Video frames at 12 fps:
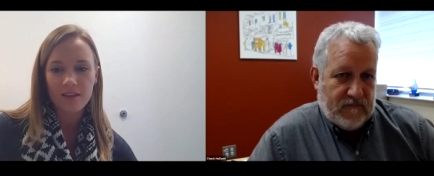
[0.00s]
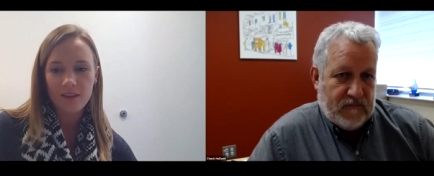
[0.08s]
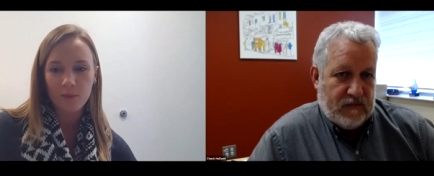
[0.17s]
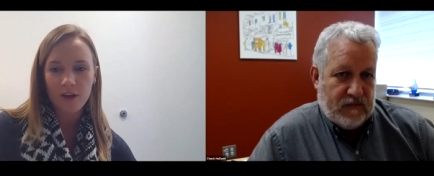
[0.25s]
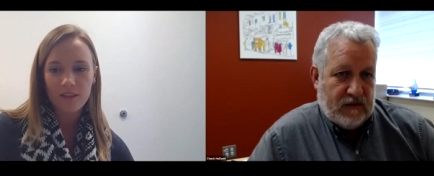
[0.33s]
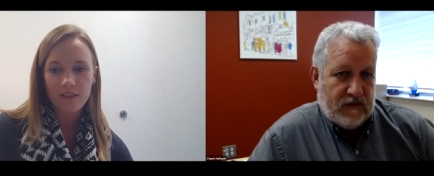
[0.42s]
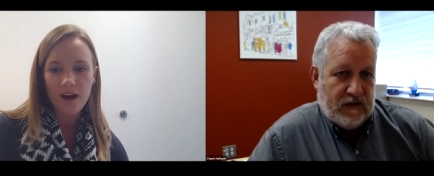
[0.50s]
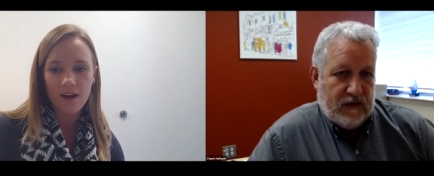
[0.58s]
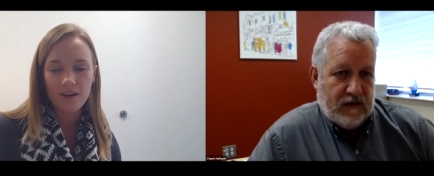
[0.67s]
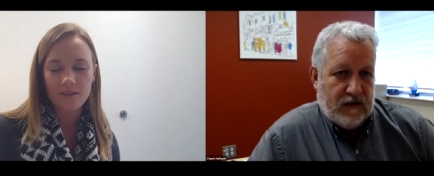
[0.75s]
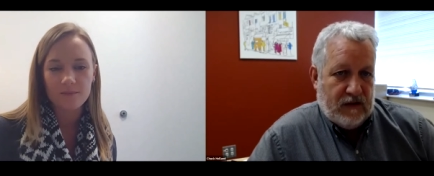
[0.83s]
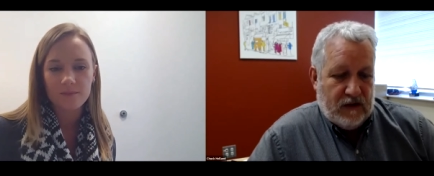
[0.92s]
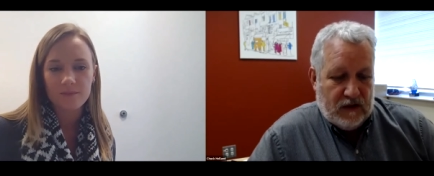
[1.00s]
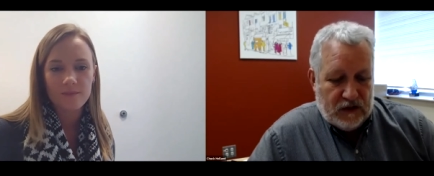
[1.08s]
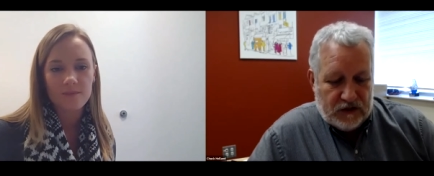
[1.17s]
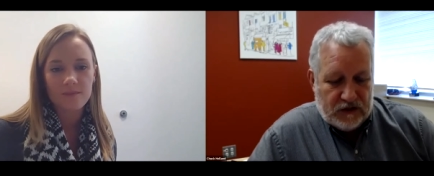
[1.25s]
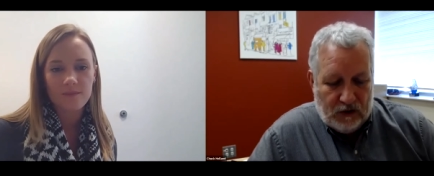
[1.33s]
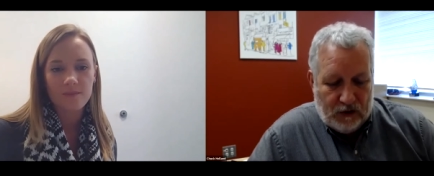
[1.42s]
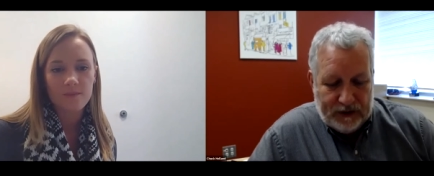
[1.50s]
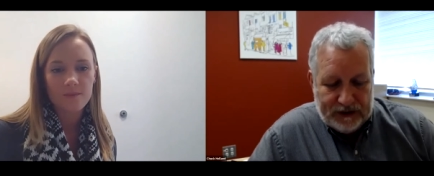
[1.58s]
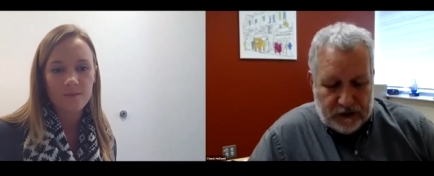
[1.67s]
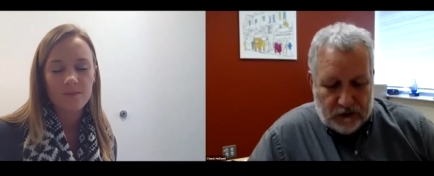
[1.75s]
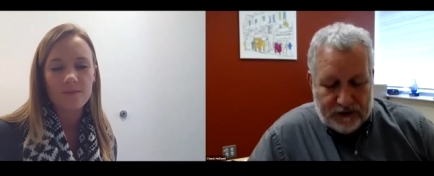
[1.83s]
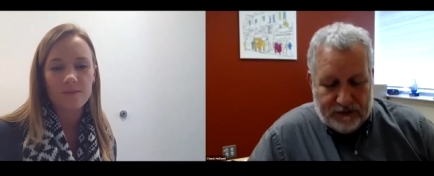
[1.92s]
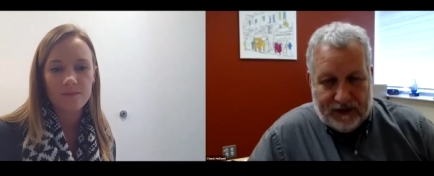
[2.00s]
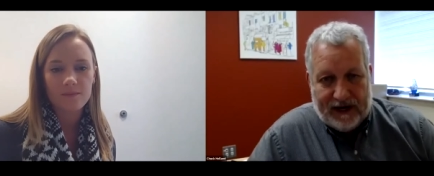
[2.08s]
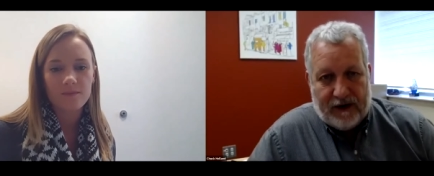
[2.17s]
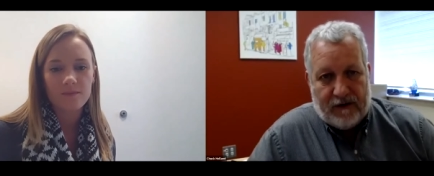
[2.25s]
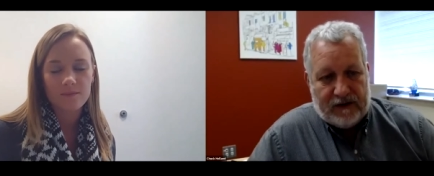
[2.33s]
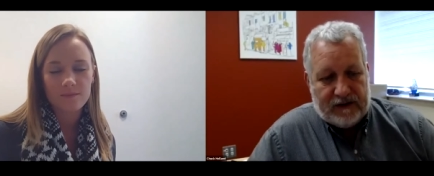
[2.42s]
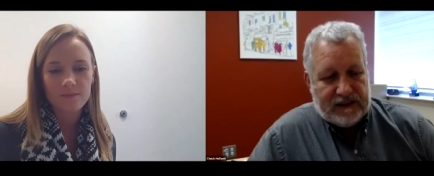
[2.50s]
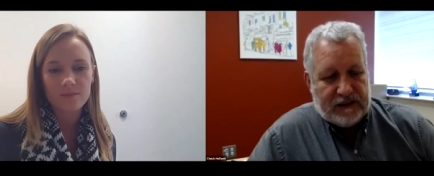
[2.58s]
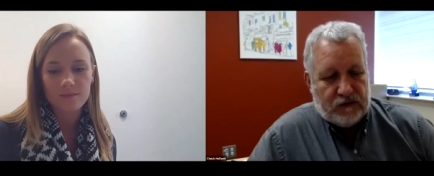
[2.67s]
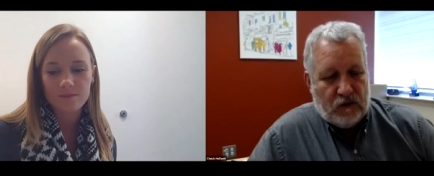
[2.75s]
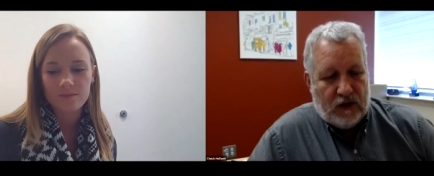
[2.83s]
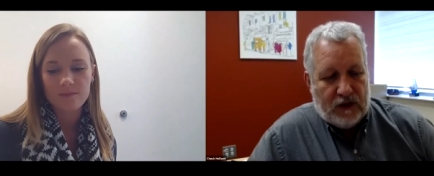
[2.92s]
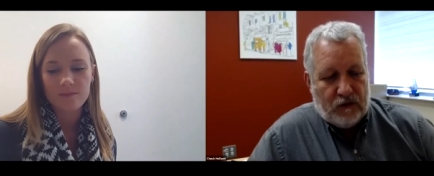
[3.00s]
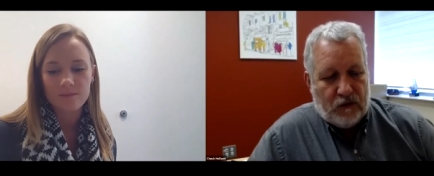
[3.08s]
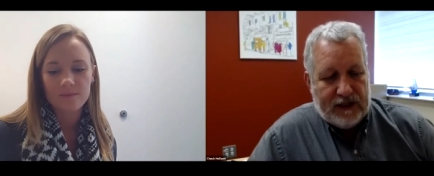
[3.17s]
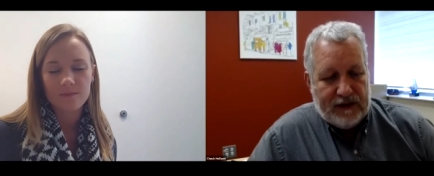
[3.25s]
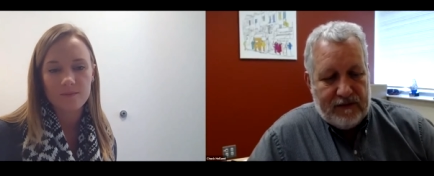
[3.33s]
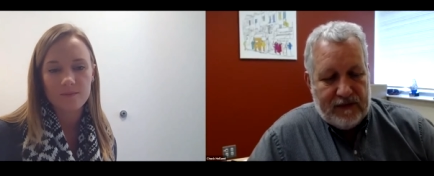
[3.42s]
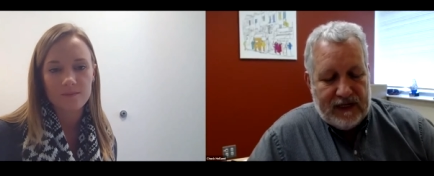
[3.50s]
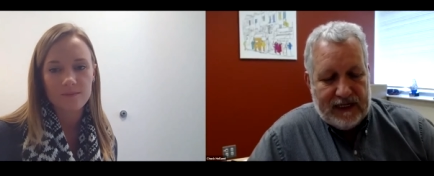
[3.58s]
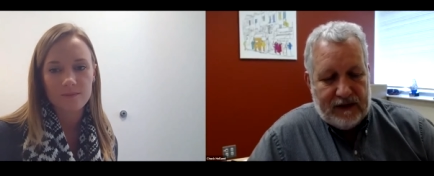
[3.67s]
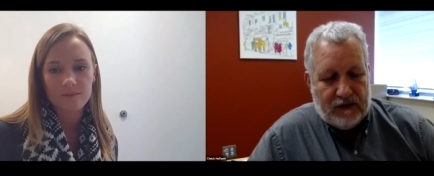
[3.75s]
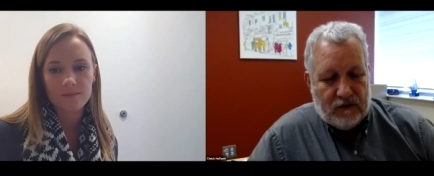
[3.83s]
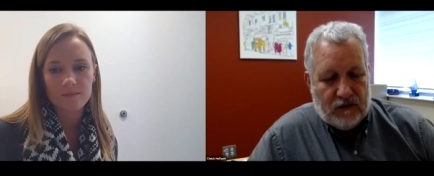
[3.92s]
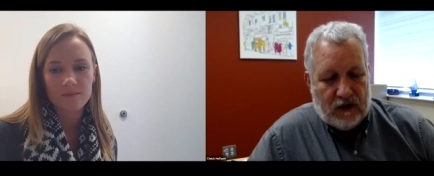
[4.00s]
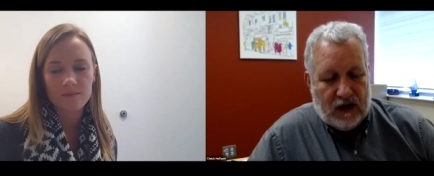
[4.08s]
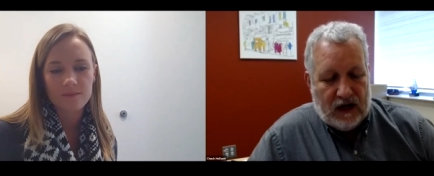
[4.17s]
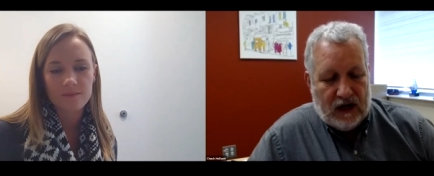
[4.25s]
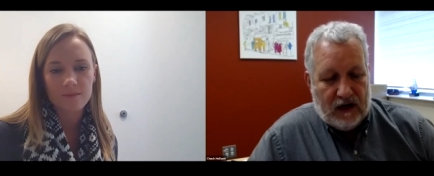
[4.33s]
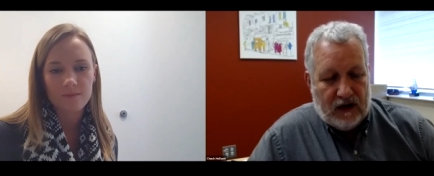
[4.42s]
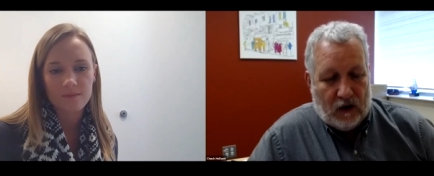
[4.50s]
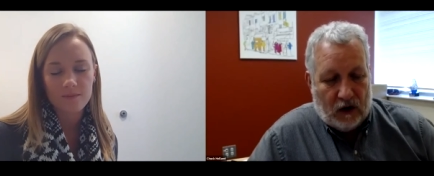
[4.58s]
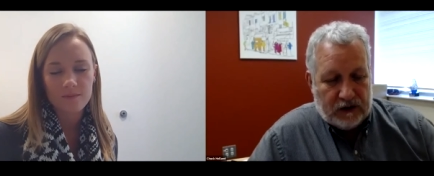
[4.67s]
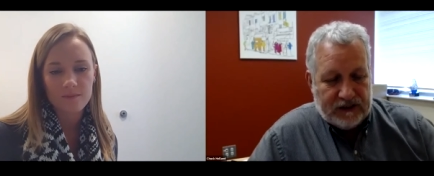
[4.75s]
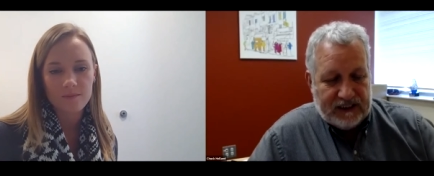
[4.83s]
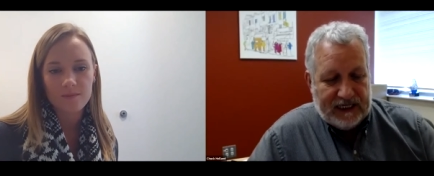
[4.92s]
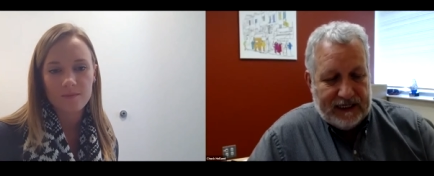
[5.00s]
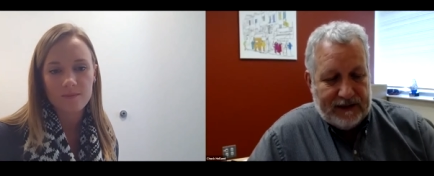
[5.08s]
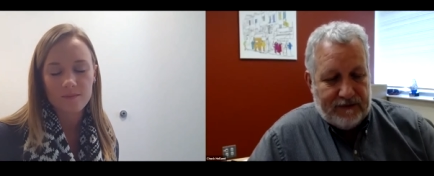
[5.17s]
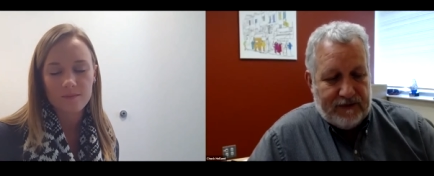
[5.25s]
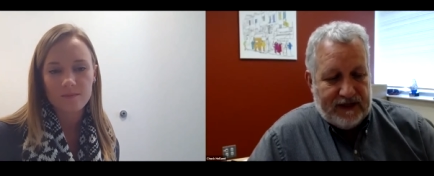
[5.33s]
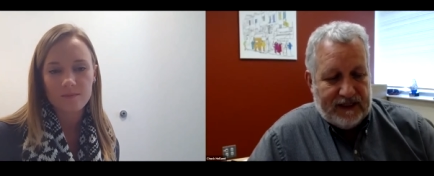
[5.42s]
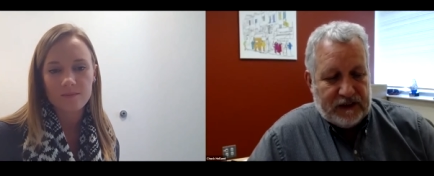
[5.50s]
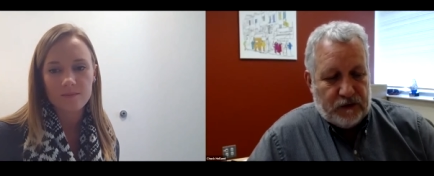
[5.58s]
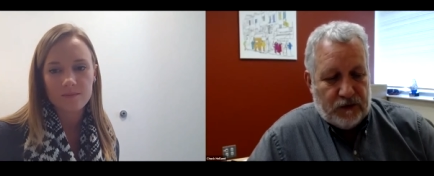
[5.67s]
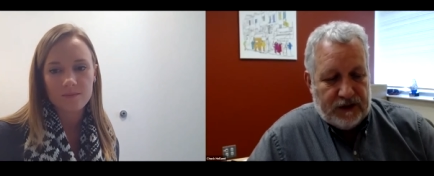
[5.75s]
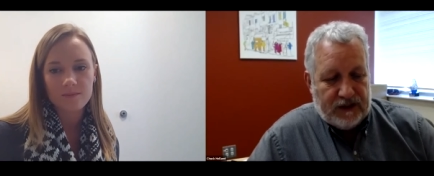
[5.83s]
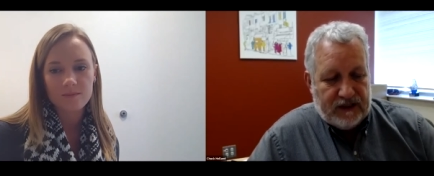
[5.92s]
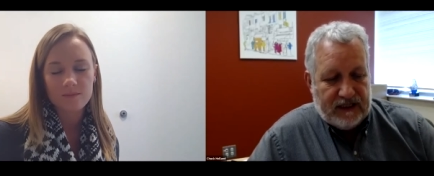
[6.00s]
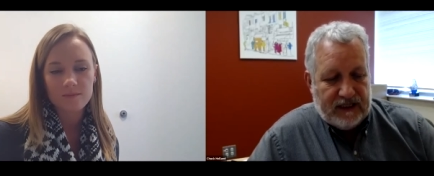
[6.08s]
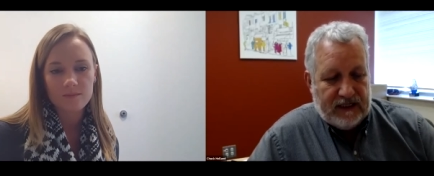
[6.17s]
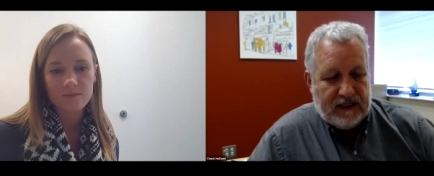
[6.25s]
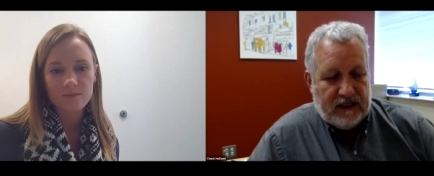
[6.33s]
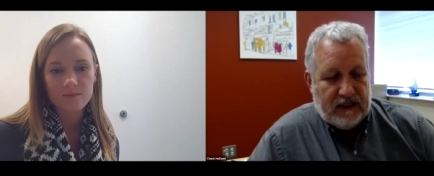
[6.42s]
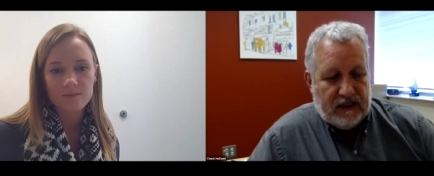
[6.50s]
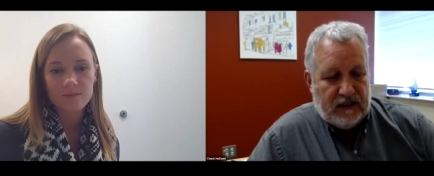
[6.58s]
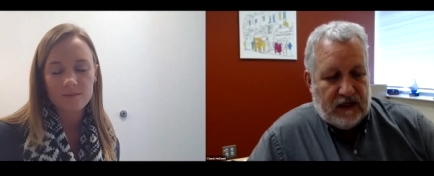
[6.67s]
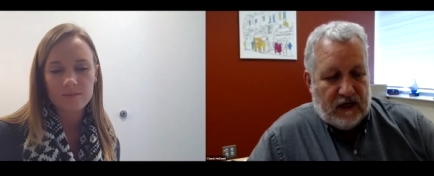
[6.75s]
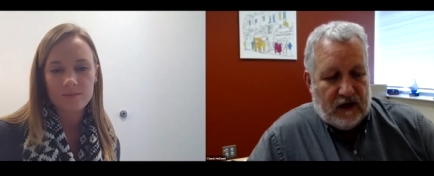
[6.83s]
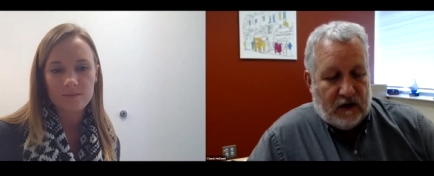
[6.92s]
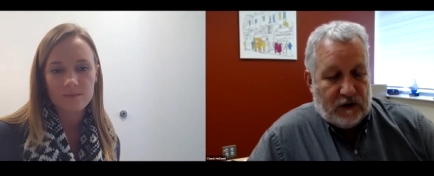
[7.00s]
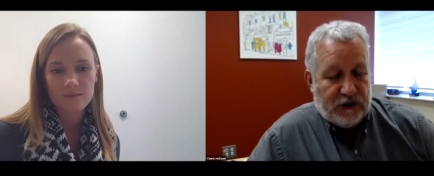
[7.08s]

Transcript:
Speaker 1: them like that?
Speaker 2: So what we do with parents is one, we meet, uh, our team meets with the, uh, our